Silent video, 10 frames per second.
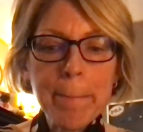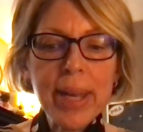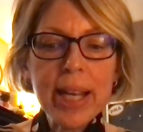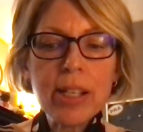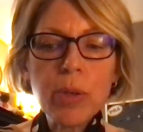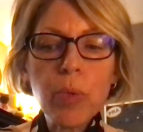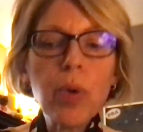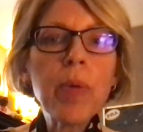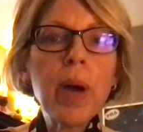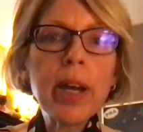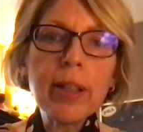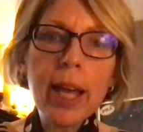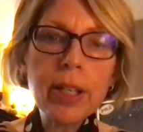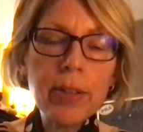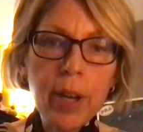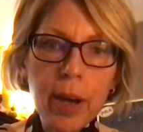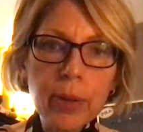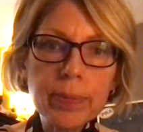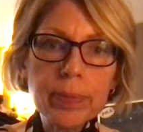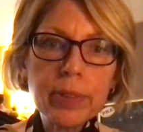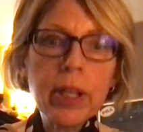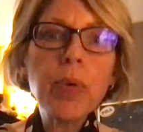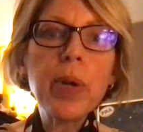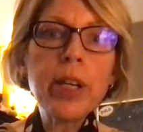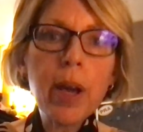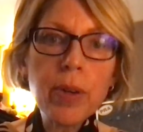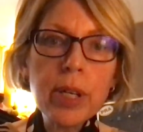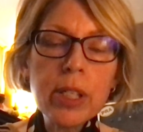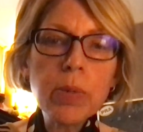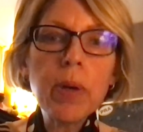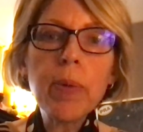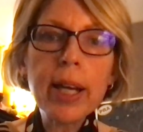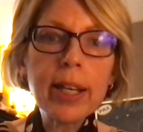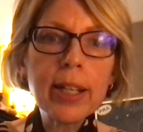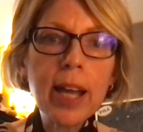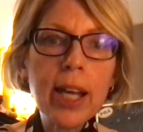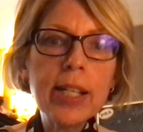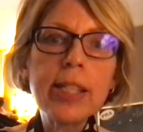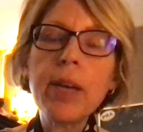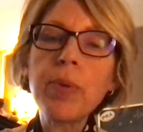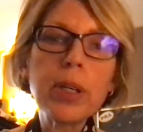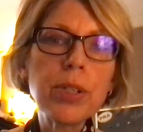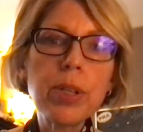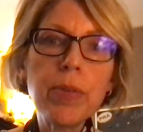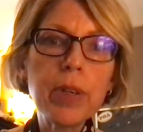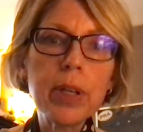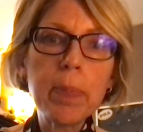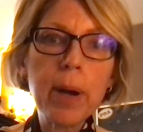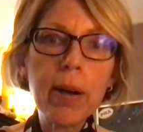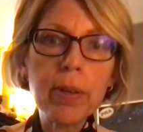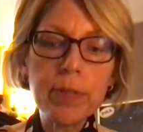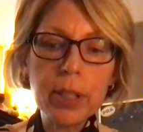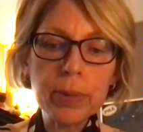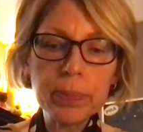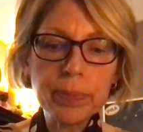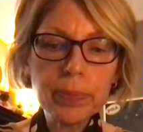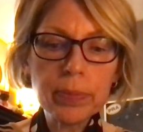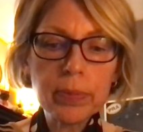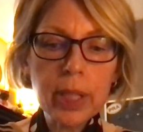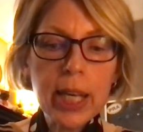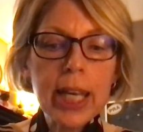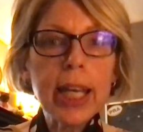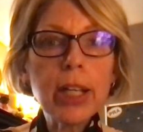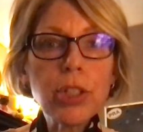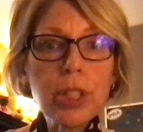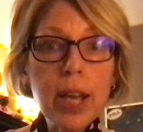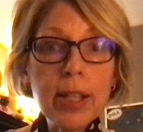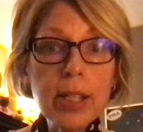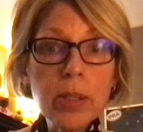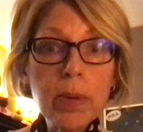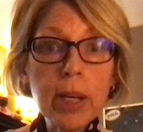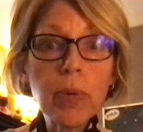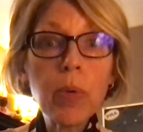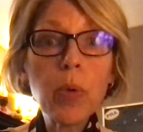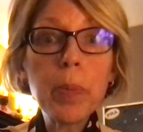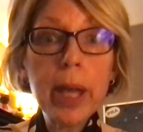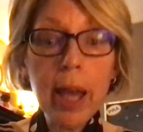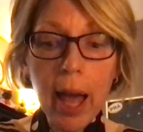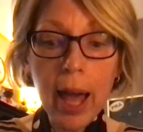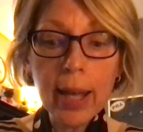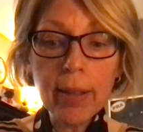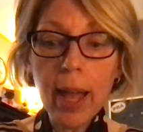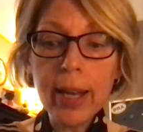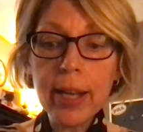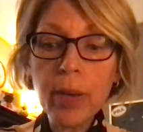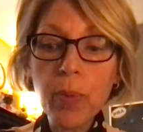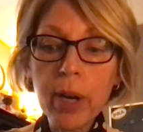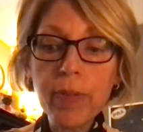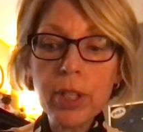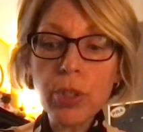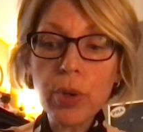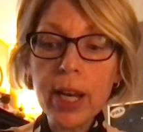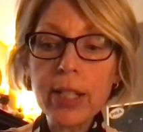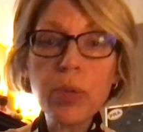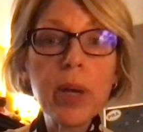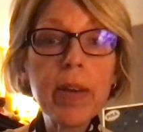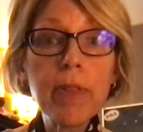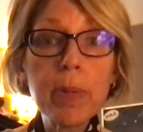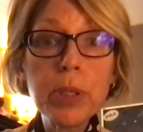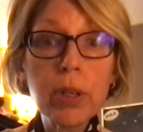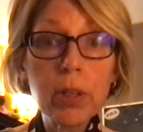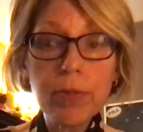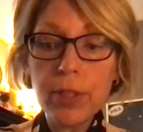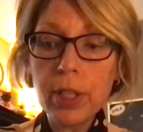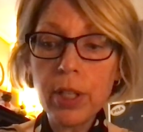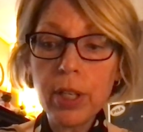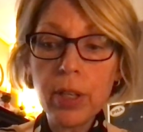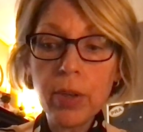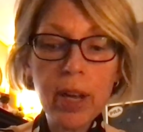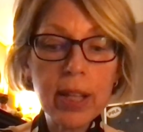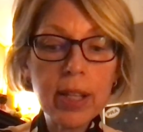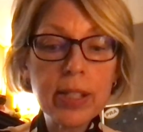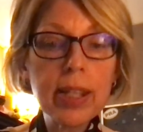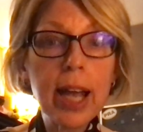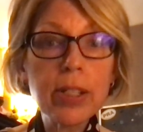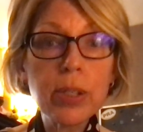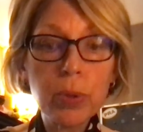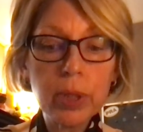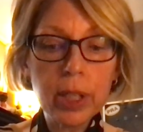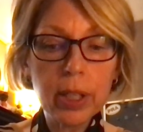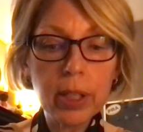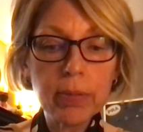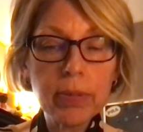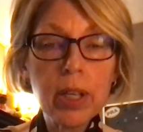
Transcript: because we want to let you know that we notice, we recognize, and we are so very proud of you. Each day this week, we will be highlighting one of the traits we have observed in you in this last school year.